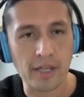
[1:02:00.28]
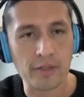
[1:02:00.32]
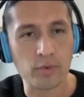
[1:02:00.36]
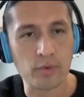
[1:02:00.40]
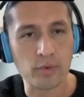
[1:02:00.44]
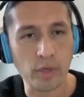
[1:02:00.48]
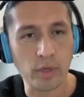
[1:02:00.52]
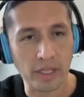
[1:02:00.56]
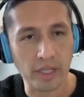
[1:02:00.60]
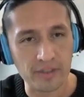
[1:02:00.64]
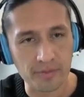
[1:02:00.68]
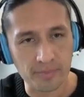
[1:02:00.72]

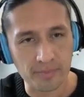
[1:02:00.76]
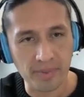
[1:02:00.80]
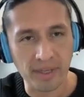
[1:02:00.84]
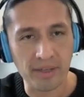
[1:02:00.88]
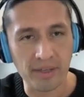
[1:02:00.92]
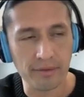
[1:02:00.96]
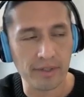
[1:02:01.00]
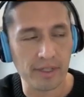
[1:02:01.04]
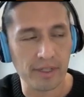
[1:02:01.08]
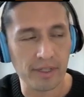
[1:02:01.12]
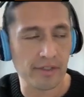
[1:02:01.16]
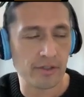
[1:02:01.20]
as we
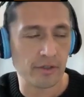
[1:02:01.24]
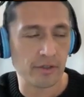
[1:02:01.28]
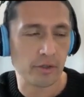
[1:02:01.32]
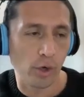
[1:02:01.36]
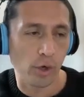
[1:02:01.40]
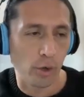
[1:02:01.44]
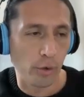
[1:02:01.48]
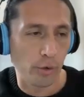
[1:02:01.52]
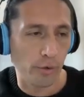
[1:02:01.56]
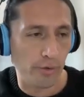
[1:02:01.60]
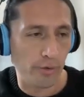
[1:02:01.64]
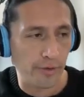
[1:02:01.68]
experience
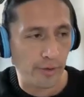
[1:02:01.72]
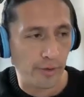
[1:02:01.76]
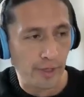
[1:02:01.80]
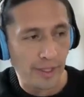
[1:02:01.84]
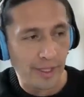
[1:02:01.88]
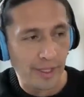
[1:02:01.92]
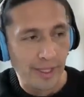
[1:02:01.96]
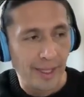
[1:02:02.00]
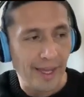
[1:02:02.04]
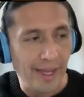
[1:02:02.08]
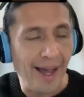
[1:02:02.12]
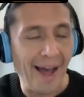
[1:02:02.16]
growth
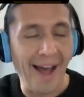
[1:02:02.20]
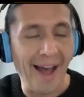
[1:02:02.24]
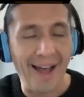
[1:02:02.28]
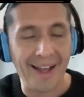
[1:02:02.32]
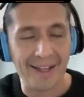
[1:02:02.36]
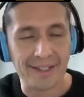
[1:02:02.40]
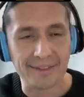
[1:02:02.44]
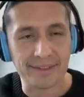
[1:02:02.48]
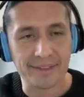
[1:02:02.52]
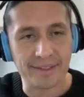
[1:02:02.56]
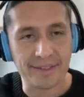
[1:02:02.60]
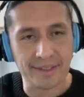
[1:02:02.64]

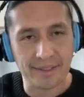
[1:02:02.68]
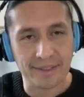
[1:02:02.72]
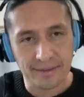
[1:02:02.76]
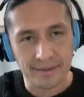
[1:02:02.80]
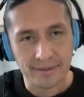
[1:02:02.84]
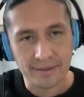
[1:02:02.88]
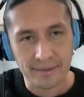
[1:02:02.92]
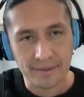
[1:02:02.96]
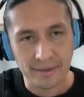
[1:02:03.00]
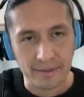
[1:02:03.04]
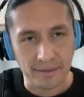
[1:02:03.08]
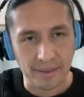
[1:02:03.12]
and
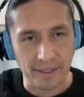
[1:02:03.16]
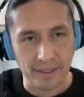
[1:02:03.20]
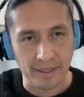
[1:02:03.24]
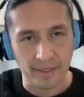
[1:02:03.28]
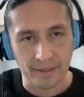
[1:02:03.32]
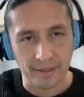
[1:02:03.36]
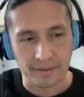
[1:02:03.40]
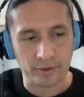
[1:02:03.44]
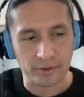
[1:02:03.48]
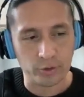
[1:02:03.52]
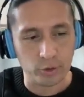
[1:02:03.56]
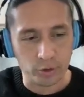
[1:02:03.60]

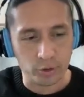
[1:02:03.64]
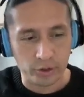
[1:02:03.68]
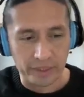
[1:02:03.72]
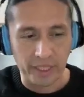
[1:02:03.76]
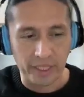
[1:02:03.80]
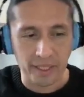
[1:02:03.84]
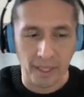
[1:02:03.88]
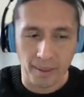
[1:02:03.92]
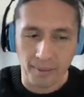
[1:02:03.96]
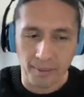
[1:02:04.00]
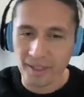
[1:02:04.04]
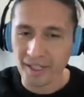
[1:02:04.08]

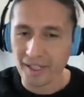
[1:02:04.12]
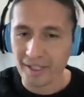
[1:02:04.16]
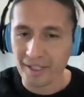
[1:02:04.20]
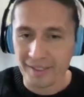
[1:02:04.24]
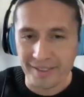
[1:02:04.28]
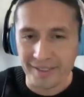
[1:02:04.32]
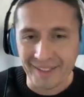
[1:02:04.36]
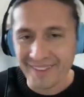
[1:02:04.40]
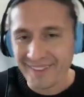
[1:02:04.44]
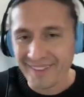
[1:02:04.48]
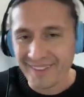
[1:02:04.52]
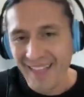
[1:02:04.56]

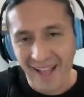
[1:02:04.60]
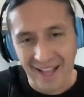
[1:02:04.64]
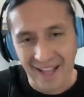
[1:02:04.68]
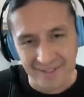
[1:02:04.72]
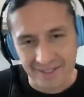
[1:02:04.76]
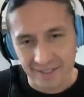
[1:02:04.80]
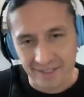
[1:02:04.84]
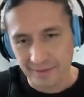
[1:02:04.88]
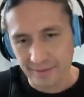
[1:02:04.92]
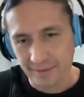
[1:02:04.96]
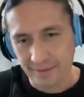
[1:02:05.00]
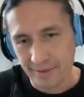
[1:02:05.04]
sustainability
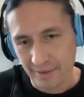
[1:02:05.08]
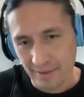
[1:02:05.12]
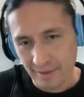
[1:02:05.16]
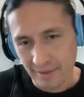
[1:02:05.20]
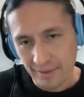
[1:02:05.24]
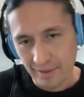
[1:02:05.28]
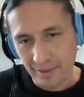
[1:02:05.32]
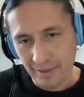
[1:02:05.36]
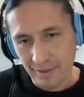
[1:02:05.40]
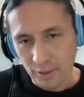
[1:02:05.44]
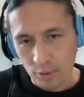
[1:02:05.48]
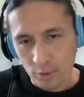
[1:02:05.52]
doesn't
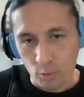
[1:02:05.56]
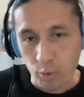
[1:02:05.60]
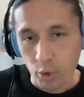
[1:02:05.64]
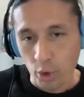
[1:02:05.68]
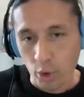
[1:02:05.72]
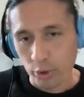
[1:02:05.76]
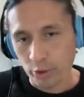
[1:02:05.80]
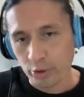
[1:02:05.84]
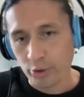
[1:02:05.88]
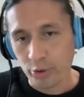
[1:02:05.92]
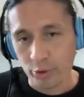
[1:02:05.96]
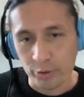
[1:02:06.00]

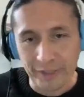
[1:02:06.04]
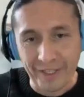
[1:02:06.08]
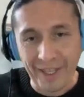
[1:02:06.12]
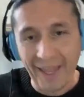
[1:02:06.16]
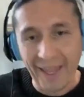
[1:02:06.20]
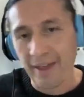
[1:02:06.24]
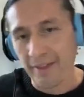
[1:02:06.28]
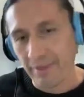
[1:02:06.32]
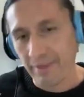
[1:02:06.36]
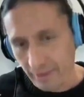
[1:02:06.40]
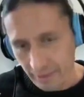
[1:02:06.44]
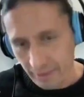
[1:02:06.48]
work
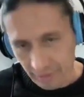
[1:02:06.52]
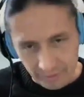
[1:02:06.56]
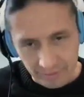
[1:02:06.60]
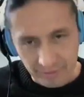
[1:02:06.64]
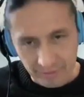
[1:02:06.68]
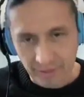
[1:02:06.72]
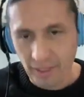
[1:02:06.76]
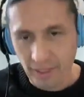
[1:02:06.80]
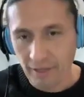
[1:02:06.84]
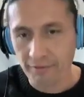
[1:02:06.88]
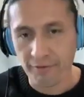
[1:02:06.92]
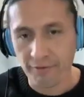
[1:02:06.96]
together,
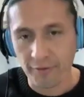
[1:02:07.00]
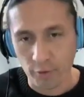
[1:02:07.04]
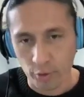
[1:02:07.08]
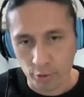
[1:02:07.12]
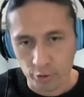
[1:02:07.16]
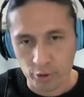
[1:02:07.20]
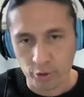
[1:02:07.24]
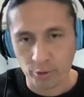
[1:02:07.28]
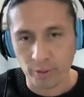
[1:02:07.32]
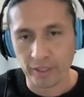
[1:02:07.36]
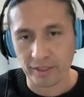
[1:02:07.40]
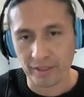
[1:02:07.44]

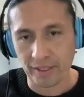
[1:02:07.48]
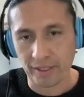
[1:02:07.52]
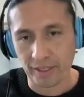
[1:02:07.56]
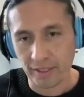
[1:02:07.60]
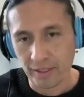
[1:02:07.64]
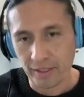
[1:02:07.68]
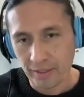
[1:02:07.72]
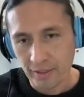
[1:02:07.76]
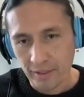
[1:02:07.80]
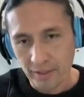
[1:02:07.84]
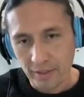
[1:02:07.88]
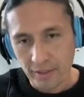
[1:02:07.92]

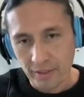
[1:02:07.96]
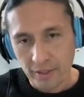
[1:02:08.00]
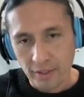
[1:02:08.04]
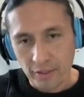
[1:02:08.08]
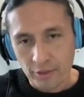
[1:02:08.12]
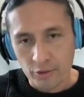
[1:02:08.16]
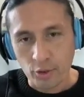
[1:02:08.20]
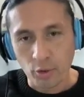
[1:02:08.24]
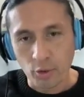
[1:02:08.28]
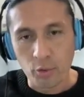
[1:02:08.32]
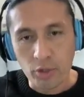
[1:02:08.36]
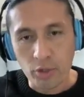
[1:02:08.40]
unfortunately.
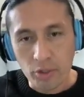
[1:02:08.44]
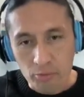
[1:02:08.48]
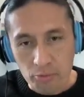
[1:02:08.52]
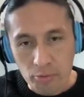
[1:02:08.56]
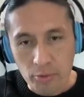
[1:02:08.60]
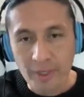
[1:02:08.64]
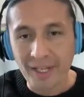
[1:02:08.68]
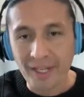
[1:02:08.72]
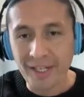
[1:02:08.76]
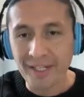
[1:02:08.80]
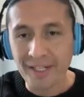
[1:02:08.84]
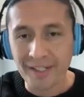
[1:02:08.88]
So we
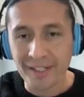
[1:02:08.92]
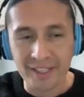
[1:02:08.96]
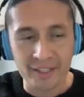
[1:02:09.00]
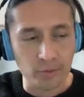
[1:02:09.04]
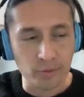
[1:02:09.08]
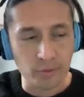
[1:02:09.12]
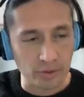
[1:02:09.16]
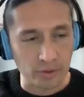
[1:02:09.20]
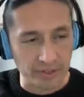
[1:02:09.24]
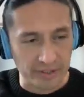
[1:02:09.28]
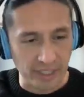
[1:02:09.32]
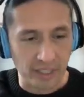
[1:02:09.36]
really
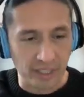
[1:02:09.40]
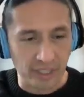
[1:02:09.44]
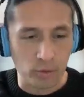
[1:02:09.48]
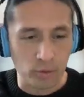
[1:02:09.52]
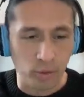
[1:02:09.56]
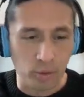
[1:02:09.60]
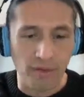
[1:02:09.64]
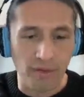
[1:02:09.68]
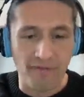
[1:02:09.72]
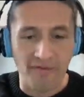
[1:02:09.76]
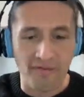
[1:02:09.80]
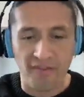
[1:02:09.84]
need to
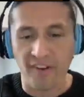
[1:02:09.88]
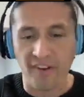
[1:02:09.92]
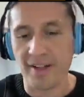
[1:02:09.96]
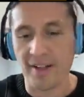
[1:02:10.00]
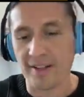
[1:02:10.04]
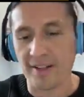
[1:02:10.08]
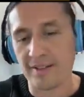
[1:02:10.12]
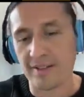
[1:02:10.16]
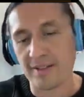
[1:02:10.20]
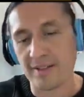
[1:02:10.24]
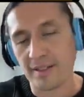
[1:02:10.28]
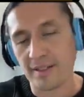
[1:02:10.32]
start to
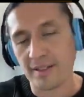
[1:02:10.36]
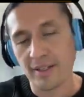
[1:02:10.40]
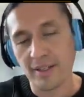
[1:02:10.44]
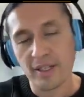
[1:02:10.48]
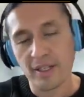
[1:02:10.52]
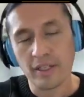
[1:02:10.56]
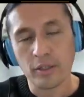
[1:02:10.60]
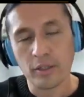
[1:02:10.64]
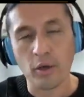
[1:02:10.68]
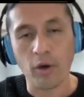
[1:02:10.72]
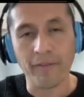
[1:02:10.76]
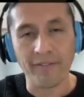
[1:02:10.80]
advance
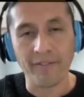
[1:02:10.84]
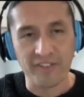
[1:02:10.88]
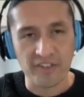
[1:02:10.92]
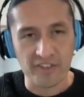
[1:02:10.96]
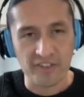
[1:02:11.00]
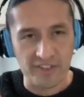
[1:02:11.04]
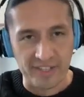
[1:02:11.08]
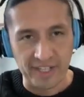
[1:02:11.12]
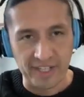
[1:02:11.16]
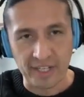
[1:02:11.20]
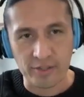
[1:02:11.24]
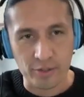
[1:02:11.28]

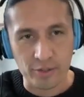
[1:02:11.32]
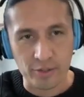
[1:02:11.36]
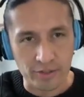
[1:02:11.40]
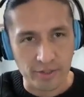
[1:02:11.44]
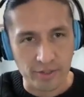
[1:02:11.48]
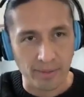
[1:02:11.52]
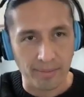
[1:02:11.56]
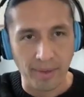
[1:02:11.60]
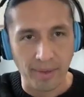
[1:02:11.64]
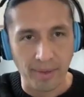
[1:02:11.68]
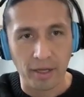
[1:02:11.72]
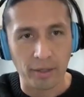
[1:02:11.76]

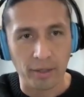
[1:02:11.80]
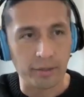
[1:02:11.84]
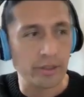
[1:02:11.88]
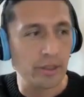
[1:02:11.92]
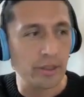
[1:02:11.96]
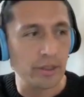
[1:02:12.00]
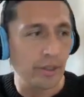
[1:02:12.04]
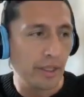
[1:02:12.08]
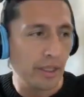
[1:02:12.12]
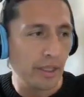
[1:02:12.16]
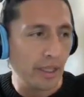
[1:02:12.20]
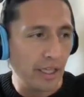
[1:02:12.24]
conversations
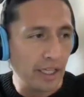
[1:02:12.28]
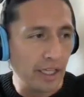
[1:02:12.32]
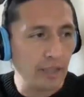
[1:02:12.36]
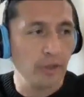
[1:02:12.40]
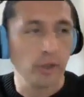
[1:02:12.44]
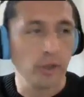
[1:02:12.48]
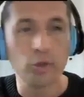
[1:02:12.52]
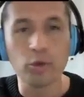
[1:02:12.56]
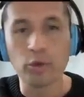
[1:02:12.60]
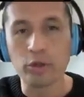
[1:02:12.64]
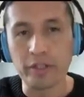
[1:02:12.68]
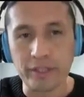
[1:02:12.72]
about a
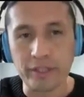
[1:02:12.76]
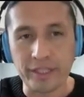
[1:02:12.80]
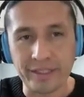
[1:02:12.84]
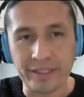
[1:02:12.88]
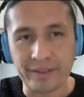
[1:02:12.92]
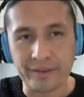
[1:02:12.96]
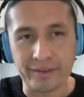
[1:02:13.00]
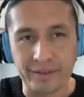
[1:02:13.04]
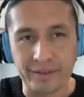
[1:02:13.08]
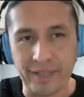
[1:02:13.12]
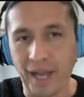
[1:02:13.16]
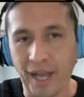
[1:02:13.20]
new
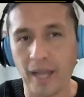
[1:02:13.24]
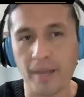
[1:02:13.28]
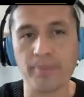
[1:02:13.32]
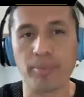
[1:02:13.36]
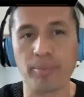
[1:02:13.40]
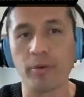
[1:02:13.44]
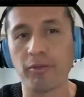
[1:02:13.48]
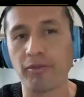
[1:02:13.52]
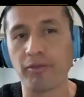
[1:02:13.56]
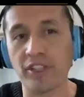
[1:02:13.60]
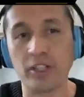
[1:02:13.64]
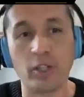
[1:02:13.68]

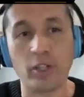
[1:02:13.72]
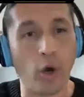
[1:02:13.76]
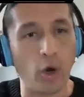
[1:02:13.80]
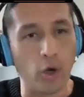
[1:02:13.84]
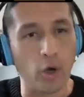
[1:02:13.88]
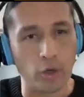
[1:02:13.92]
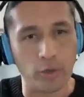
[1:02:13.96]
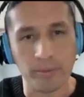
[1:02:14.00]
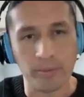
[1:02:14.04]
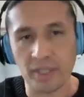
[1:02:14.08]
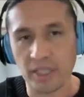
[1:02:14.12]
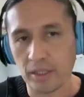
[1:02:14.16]
type of
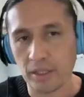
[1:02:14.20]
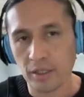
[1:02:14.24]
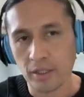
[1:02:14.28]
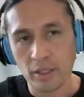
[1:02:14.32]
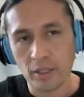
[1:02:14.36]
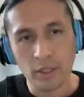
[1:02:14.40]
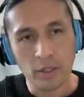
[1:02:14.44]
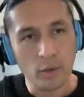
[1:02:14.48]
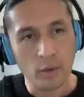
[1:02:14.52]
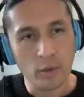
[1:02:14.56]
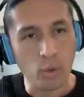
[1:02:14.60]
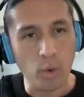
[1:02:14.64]
economy,
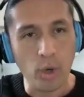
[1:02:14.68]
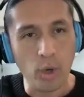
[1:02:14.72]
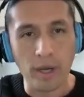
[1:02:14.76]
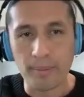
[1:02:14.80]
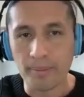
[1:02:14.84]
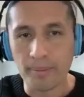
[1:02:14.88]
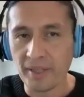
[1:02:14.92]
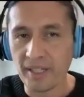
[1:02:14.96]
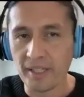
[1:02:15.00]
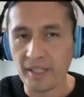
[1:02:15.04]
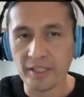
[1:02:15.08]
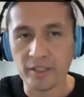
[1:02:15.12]

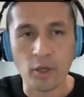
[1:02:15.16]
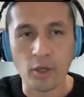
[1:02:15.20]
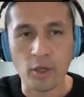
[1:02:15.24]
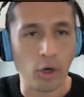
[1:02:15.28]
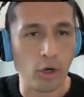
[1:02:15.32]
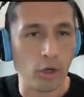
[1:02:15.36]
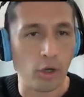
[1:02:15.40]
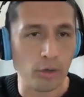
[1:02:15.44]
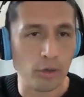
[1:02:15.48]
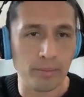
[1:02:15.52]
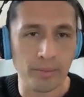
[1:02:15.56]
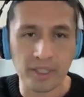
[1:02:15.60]
well-being
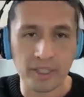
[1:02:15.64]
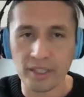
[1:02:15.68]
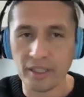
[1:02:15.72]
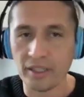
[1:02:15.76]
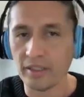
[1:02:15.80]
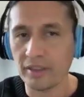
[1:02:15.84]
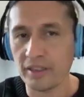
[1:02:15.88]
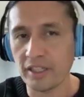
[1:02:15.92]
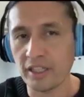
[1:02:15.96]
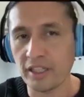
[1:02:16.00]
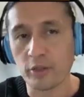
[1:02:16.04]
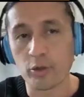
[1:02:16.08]

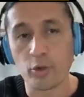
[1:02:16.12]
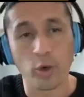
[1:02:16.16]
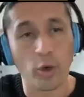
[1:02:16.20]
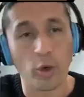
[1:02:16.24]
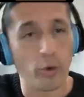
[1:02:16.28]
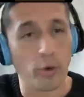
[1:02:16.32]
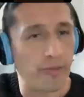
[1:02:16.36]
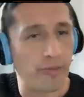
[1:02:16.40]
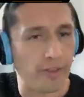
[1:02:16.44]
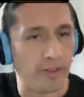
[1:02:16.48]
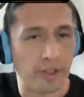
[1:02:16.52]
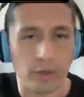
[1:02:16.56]
economy, the
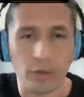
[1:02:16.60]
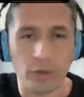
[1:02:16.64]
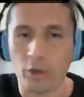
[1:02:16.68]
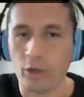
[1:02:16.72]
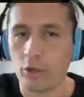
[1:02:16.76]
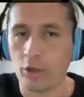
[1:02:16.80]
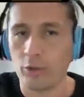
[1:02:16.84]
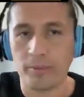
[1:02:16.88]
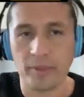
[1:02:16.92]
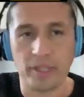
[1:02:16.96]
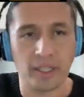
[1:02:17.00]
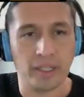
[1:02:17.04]
growth
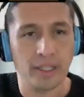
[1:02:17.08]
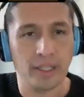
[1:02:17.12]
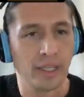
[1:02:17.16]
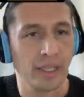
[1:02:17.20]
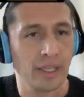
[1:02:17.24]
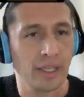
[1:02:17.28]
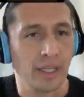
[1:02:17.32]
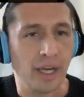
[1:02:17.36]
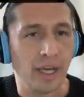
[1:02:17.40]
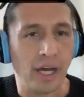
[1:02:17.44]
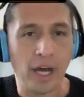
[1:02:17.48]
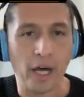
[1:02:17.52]
economy.
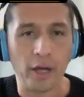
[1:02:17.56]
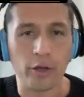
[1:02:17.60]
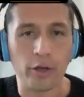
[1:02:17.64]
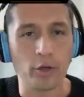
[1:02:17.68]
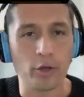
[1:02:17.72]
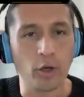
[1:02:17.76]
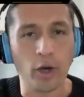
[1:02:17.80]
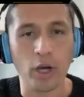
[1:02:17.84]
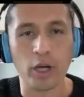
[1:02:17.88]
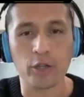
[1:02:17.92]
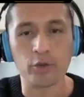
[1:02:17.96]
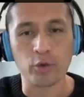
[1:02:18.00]
I
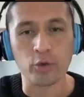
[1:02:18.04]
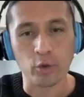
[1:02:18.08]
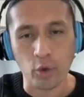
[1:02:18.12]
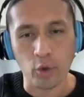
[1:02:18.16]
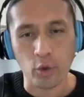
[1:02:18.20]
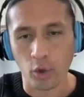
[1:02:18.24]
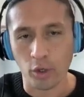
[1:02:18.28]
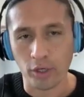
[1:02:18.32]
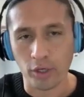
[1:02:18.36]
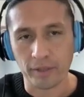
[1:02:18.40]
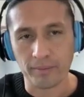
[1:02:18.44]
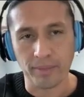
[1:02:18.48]
don't know how to
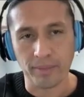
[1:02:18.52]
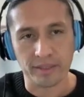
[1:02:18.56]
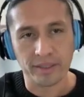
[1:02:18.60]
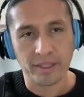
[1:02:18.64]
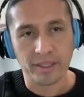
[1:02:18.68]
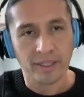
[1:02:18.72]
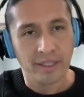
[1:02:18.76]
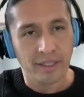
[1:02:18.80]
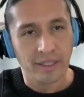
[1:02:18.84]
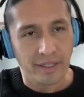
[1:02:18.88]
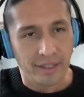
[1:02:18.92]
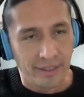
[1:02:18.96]
call it,
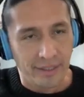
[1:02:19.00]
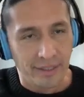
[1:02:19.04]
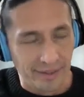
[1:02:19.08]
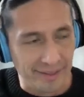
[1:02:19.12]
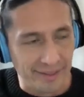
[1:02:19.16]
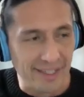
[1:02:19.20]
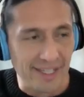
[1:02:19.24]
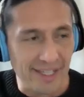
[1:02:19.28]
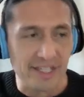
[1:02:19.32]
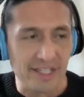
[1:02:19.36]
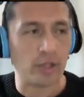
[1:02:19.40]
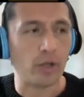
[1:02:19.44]
but
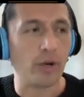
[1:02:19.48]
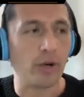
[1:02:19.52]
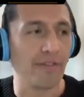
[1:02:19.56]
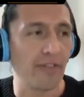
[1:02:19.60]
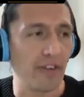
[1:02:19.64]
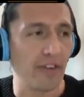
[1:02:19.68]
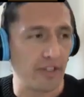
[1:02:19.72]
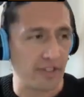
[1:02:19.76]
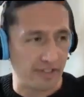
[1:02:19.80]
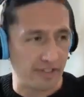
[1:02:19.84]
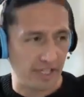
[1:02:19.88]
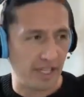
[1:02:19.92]
these
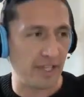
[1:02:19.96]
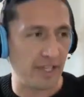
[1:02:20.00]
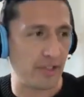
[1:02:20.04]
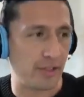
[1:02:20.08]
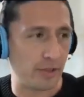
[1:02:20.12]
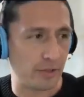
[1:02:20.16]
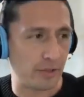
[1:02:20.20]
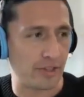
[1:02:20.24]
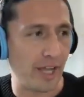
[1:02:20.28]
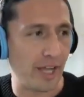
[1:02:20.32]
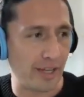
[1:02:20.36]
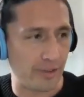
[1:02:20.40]

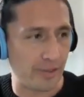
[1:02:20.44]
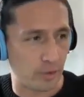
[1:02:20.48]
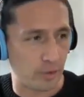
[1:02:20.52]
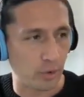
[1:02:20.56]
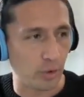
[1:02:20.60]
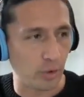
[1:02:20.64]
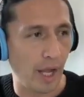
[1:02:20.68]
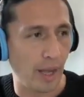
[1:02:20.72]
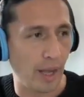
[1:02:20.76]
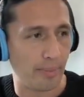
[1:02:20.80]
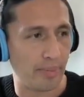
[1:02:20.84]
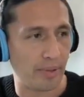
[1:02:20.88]
conversations has
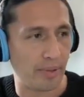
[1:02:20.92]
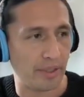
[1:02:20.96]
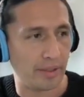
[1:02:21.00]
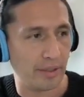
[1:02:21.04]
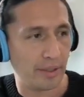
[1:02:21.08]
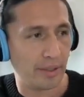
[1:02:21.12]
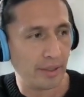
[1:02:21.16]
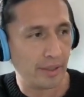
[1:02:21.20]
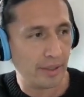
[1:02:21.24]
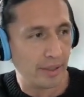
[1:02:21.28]
to happen.